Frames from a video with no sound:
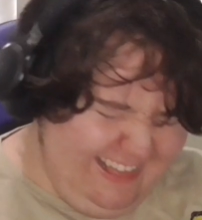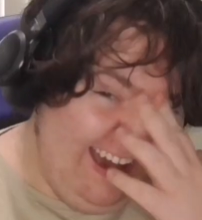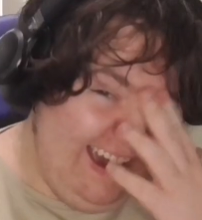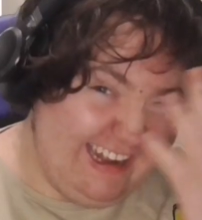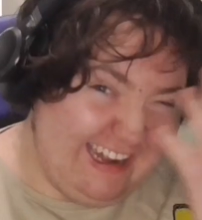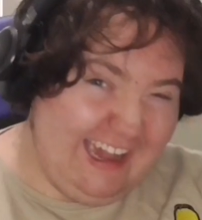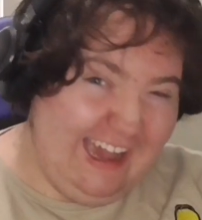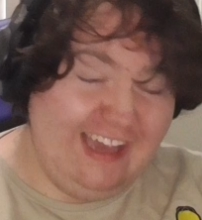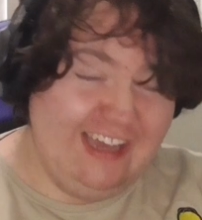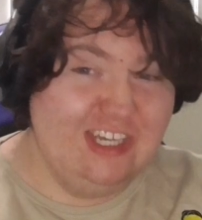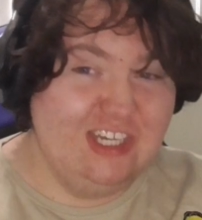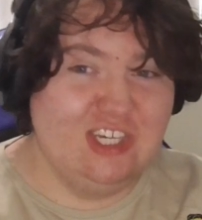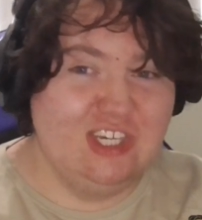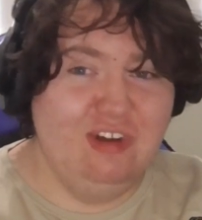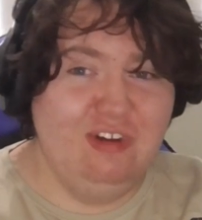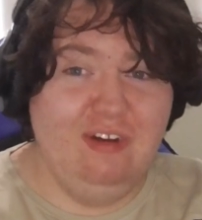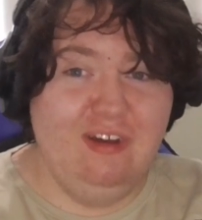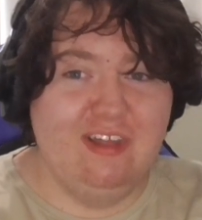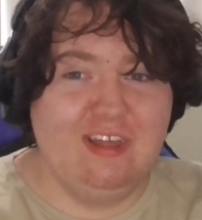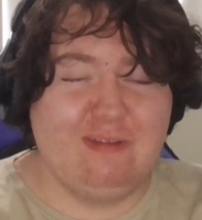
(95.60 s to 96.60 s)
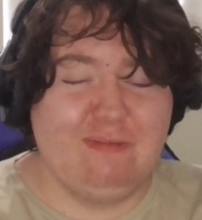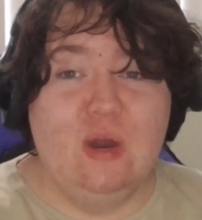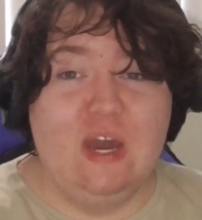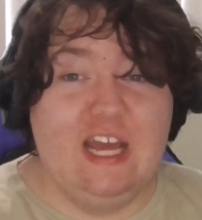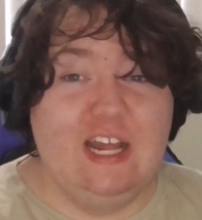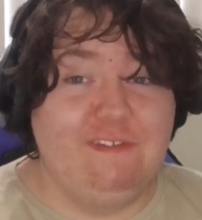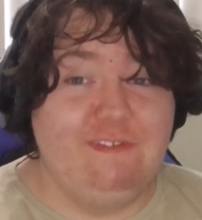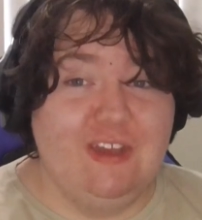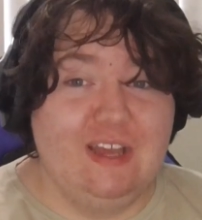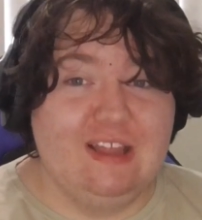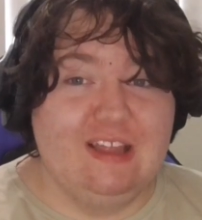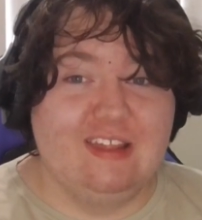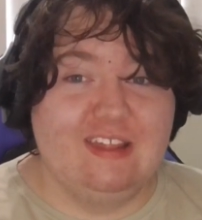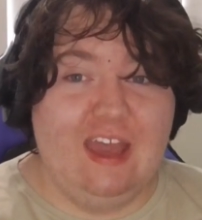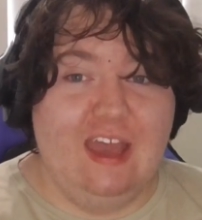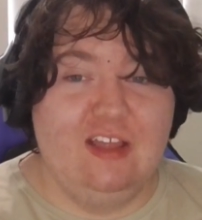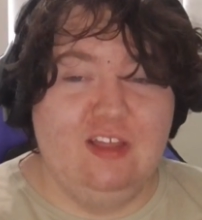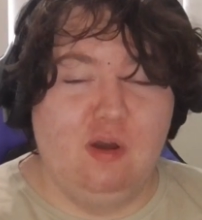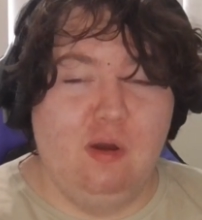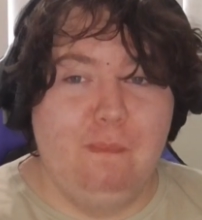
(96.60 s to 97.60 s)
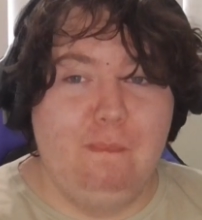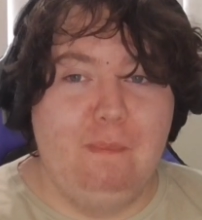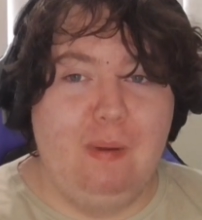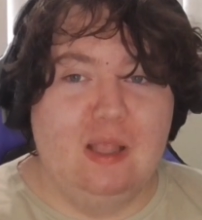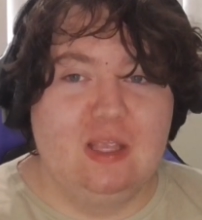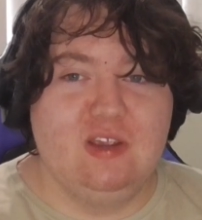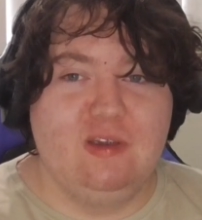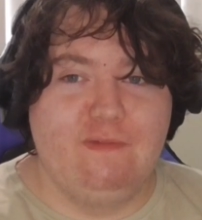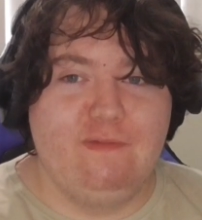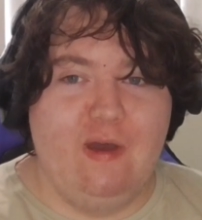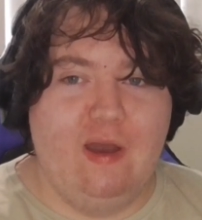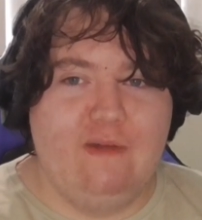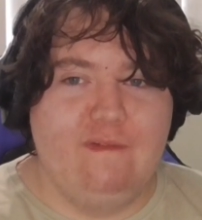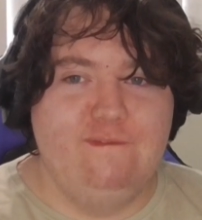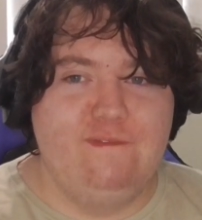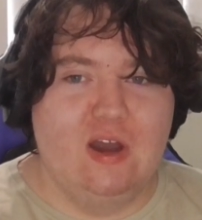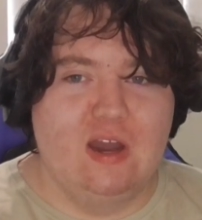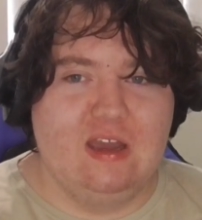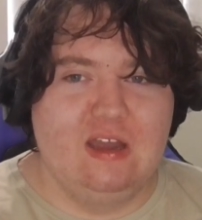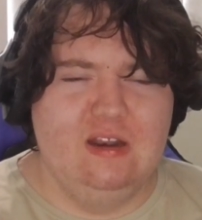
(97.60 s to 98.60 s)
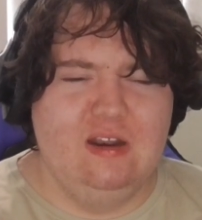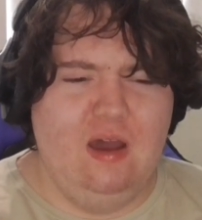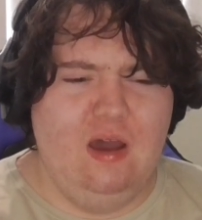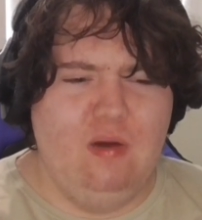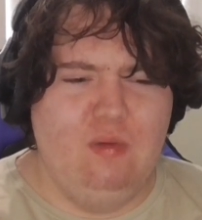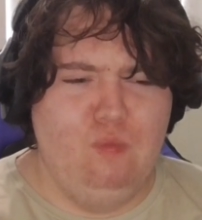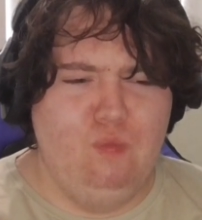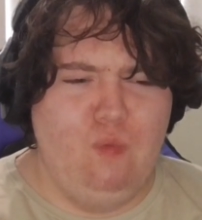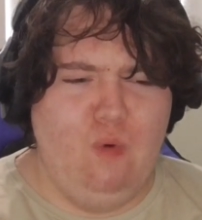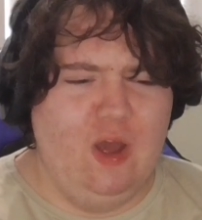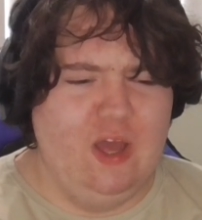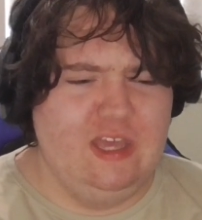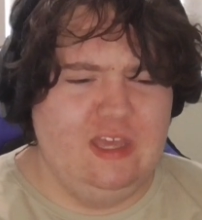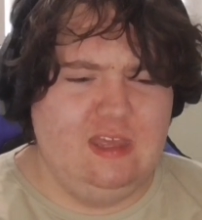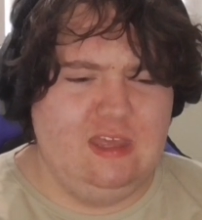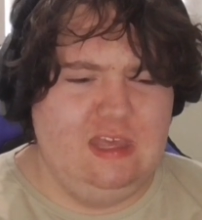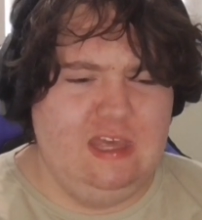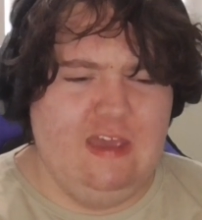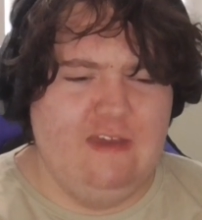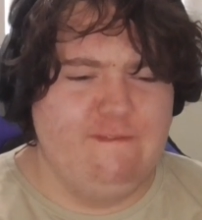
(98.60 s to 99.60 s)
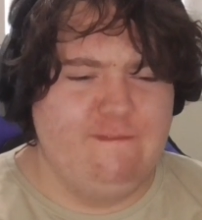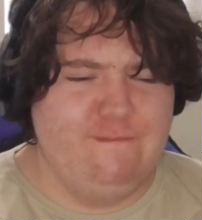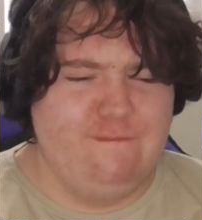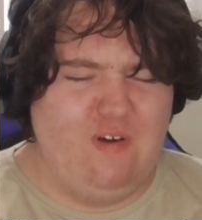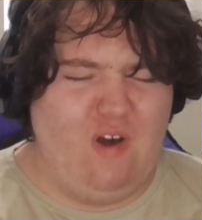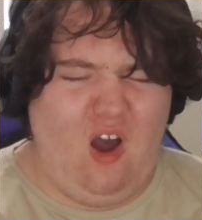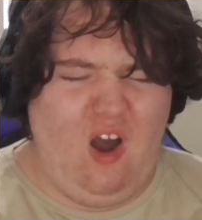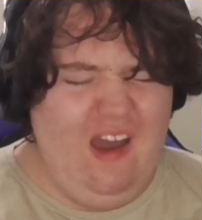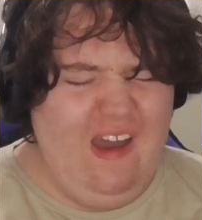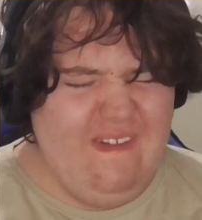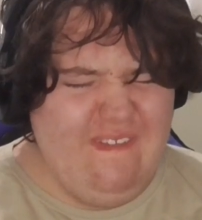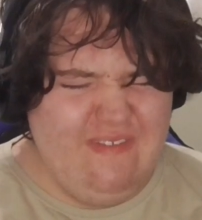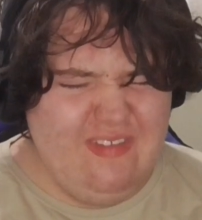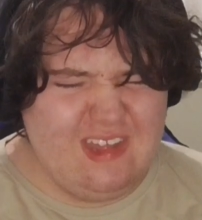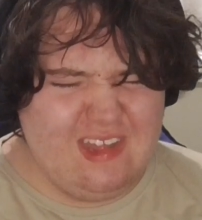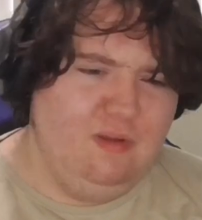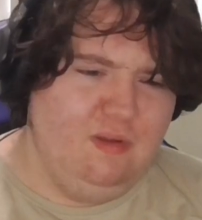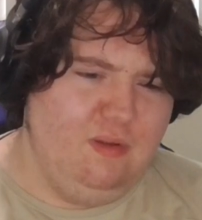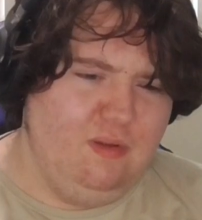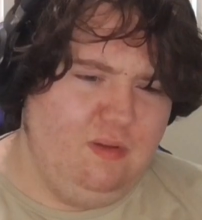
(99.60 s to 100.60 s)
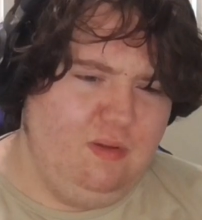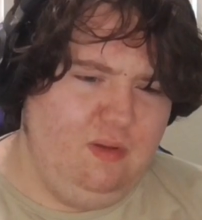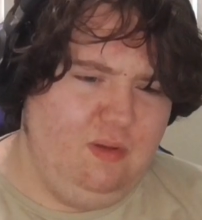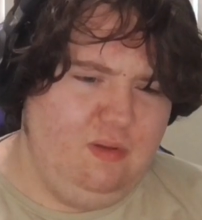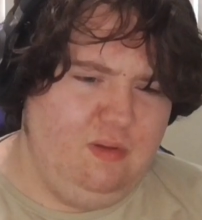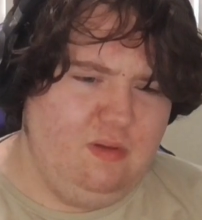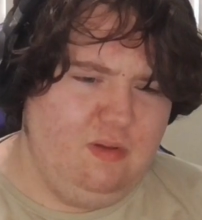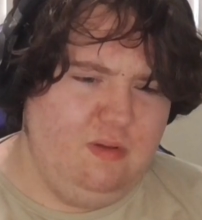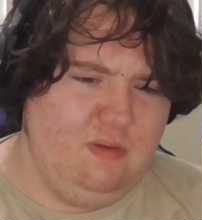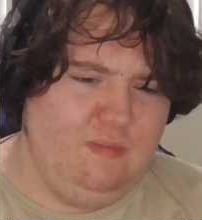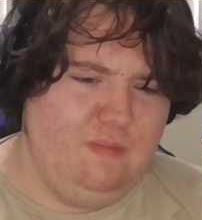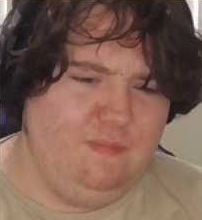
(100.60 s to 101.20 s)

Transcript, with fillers: Okay, sure, it's a weird thing to say to a bunch of like fucking, what, year fives? Forever.